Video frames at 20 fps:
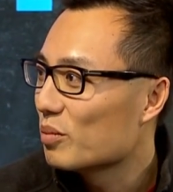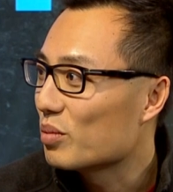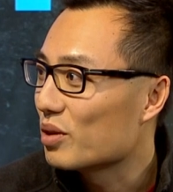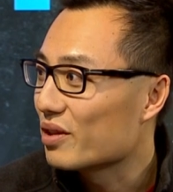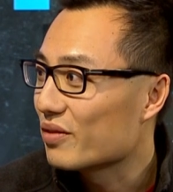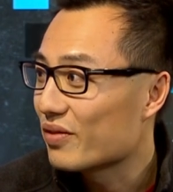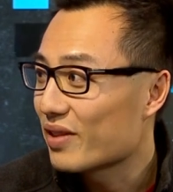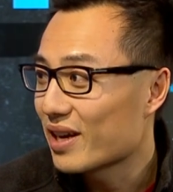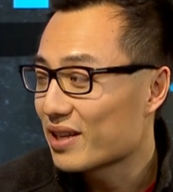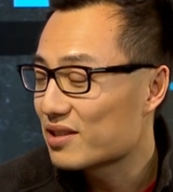
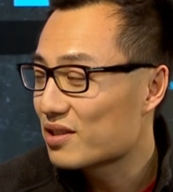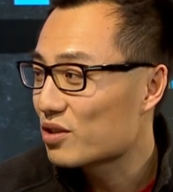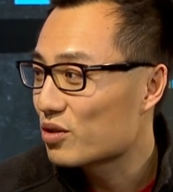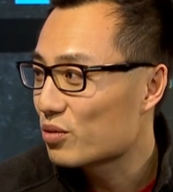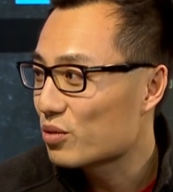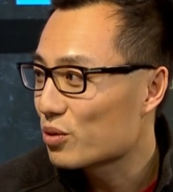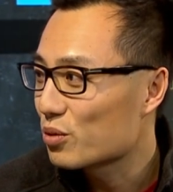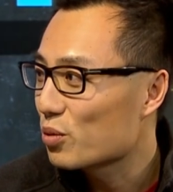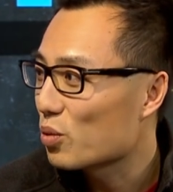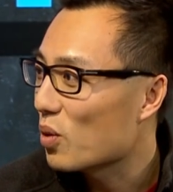But if that's
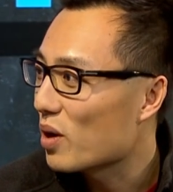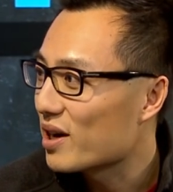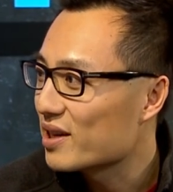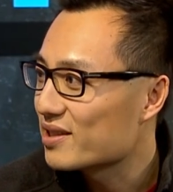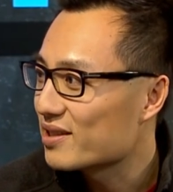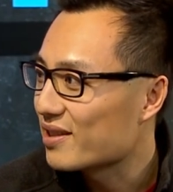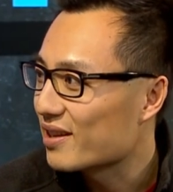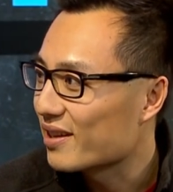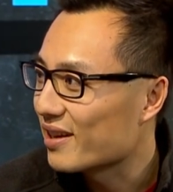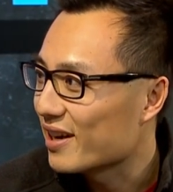true, why
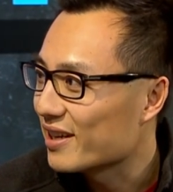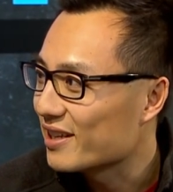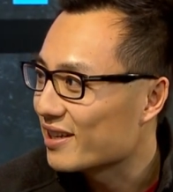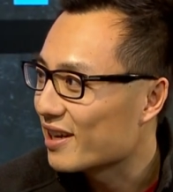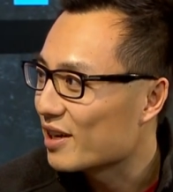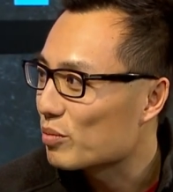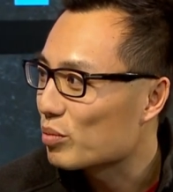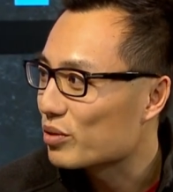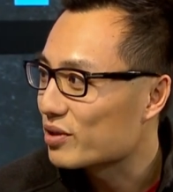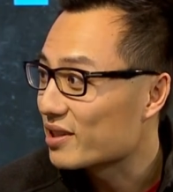is it that
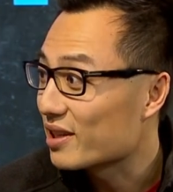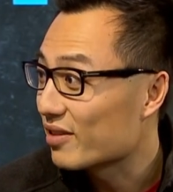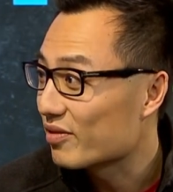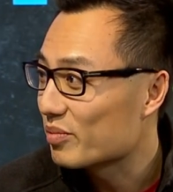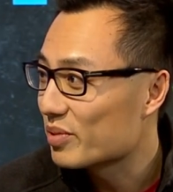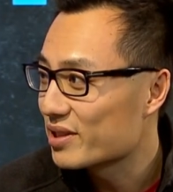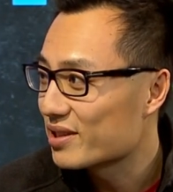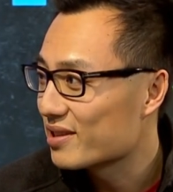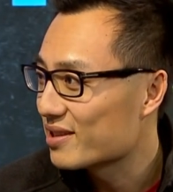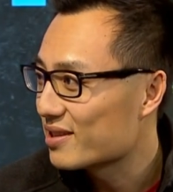99%
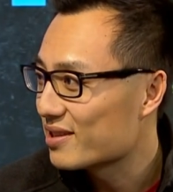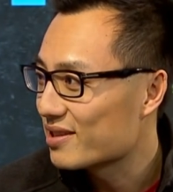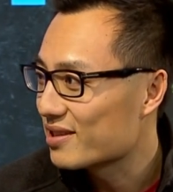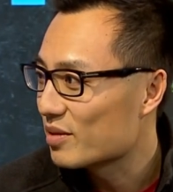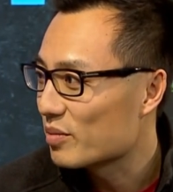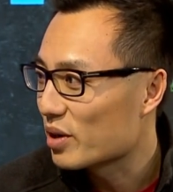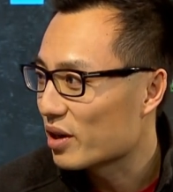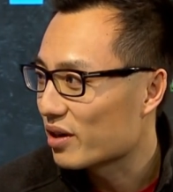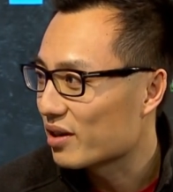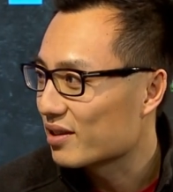of businesses
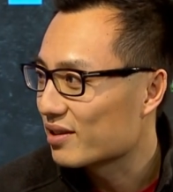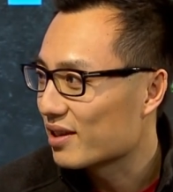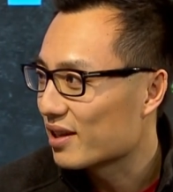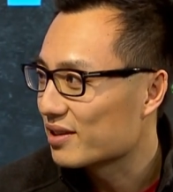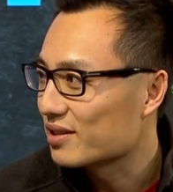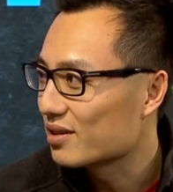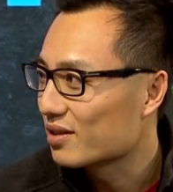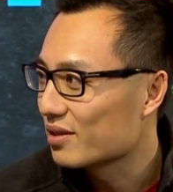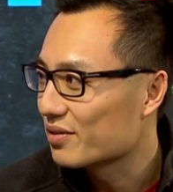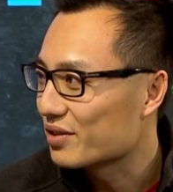in America
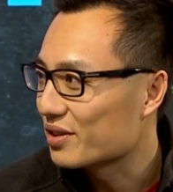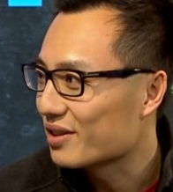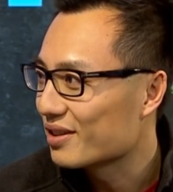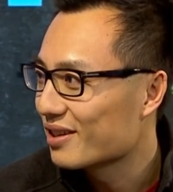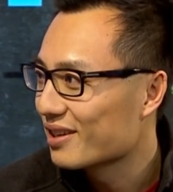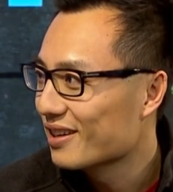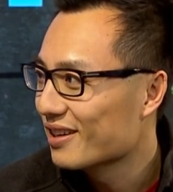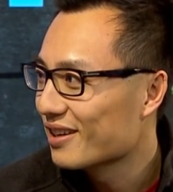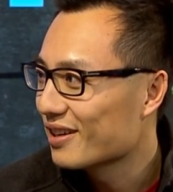not deliver?